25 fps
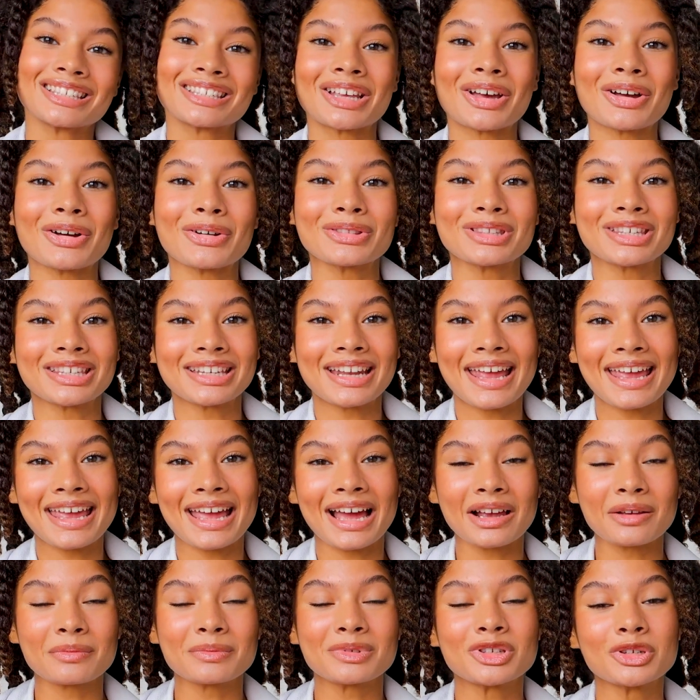So today
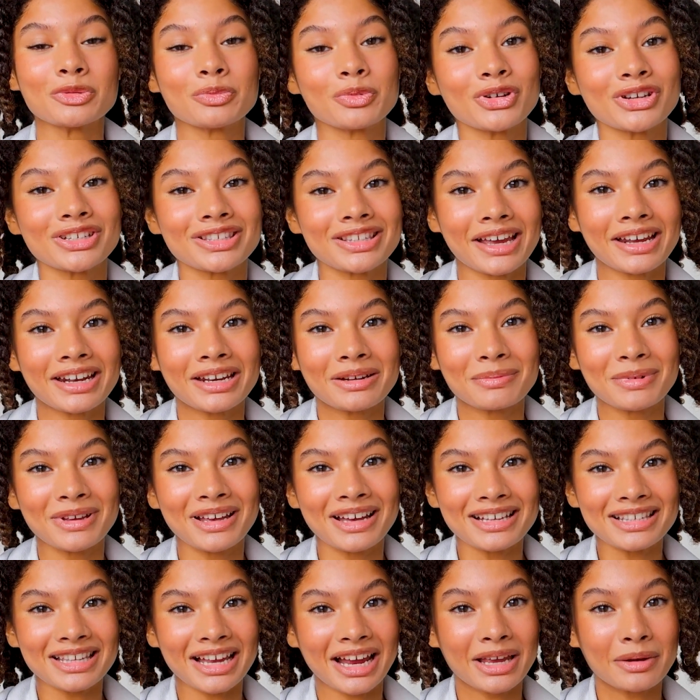I'm super excited
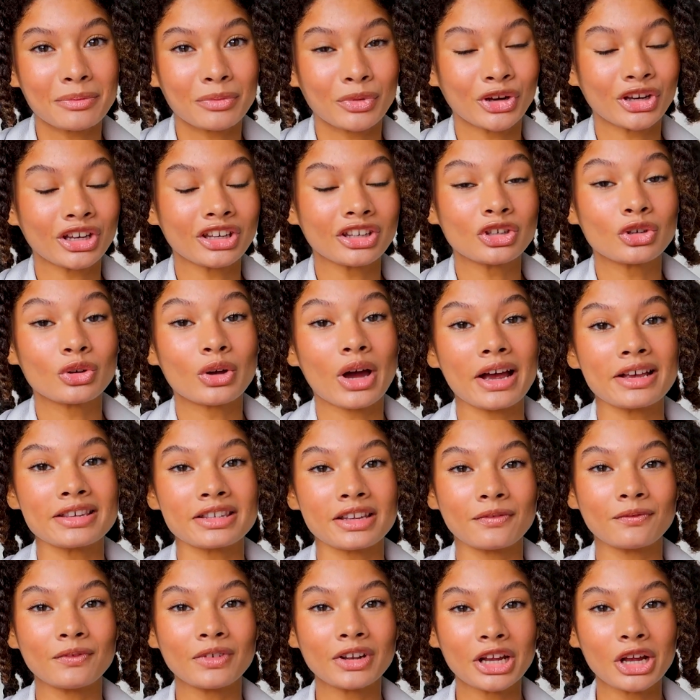because I am bringing you
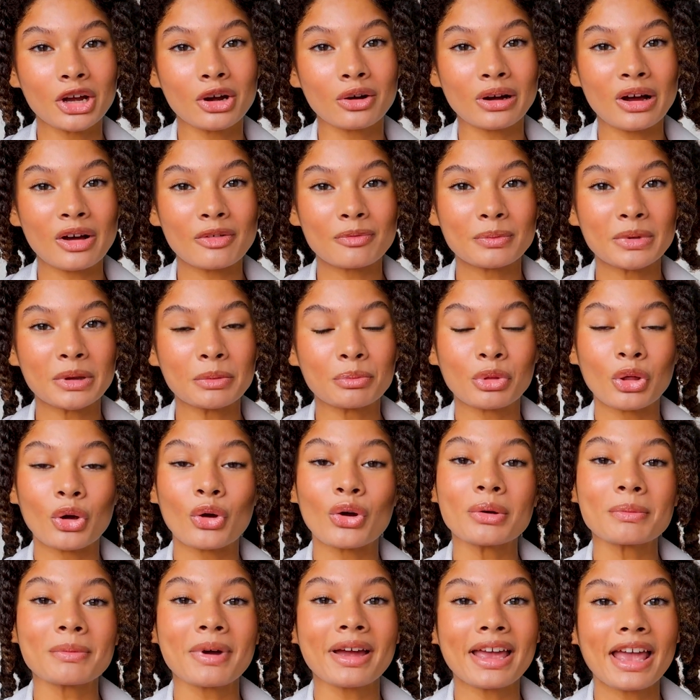guys a video of me
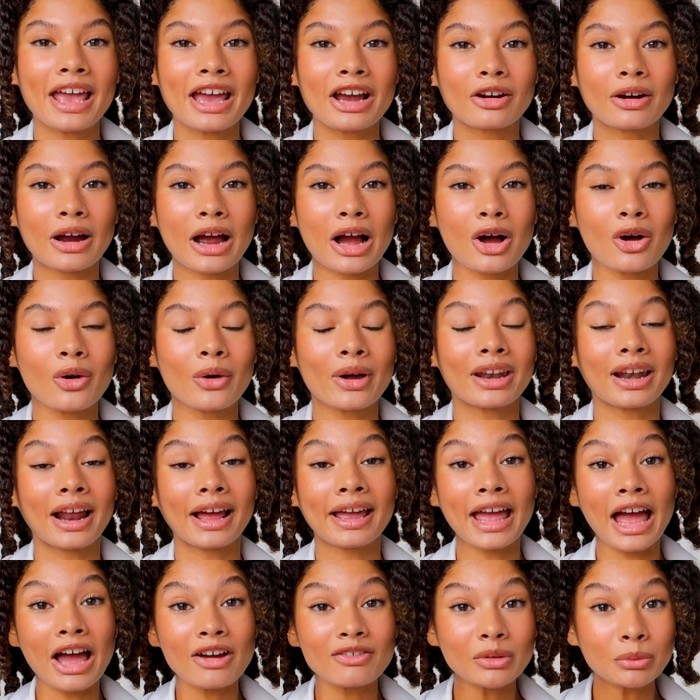blowing my hair out, and
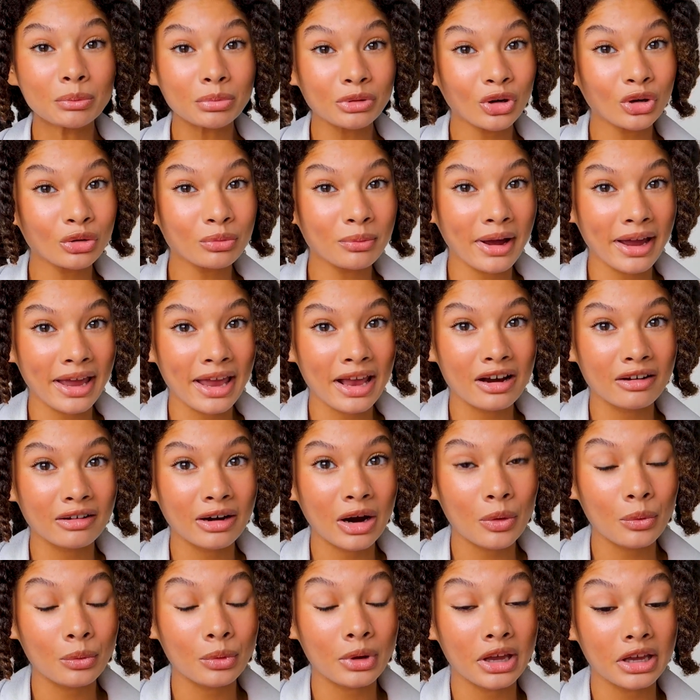I haven't blown my hair
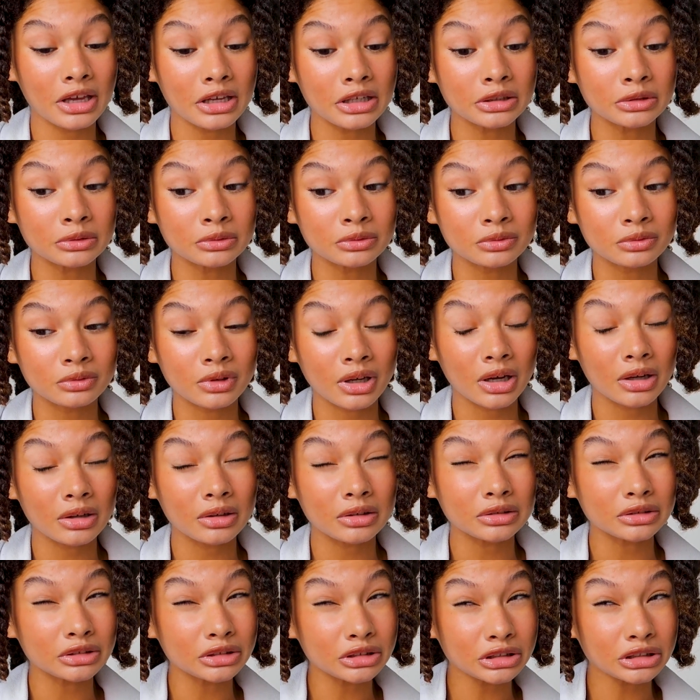out in
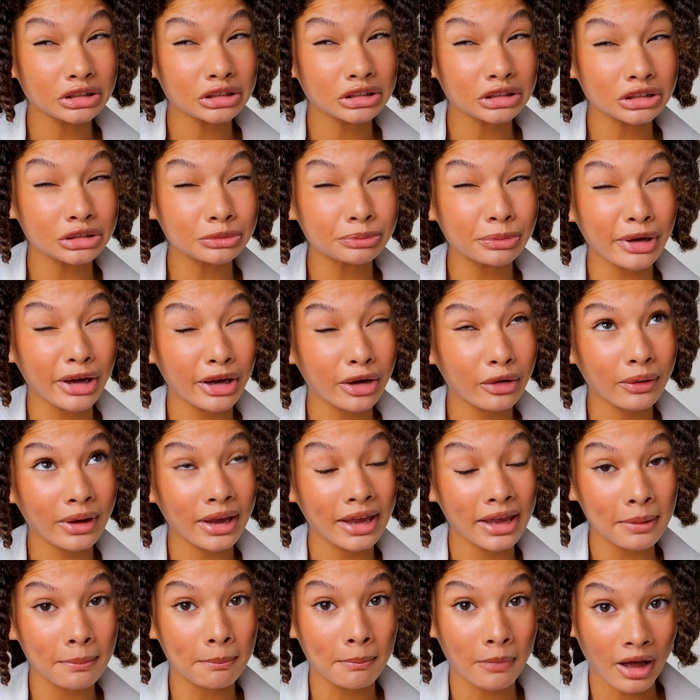about
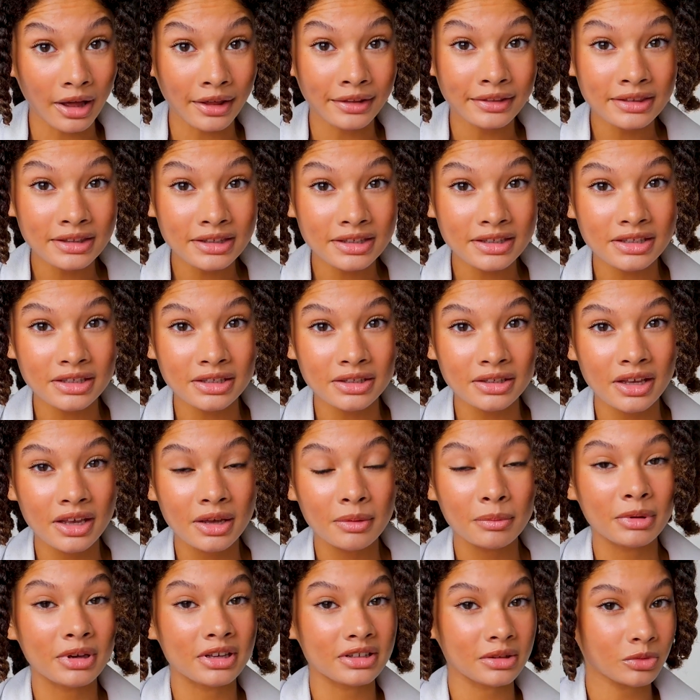8 months
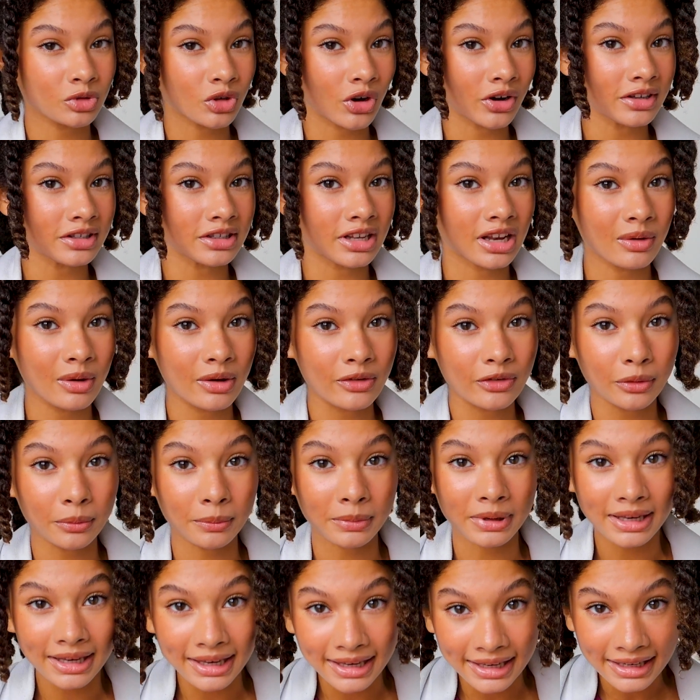because I'm trying to stay away from
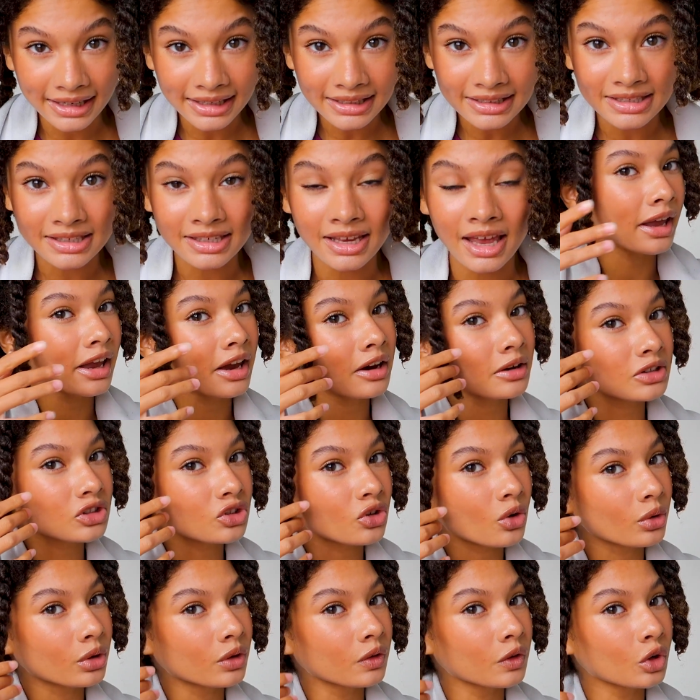heat. My hair has
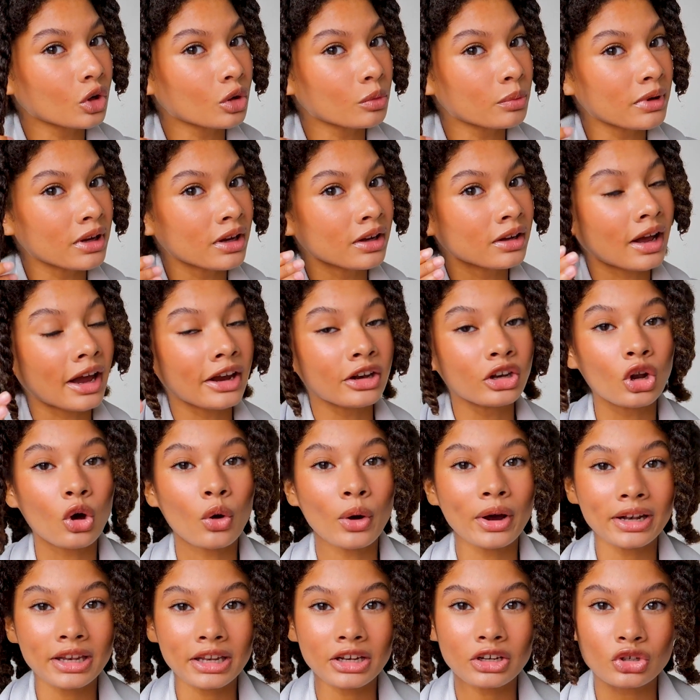grown a little bit. I know
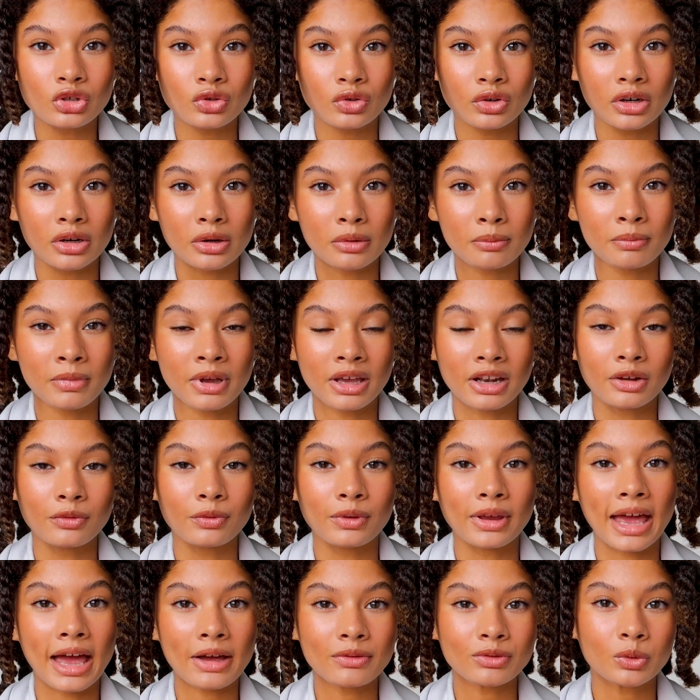I need a trim, and
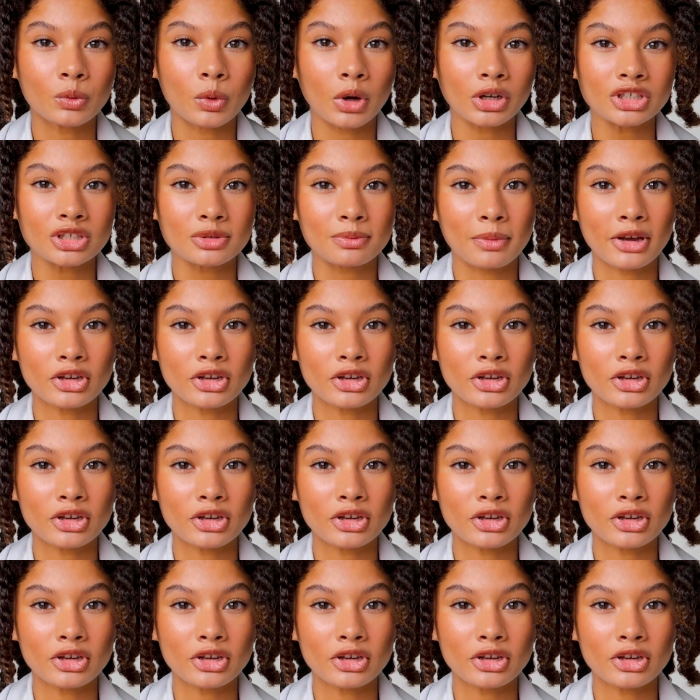if you haven't watched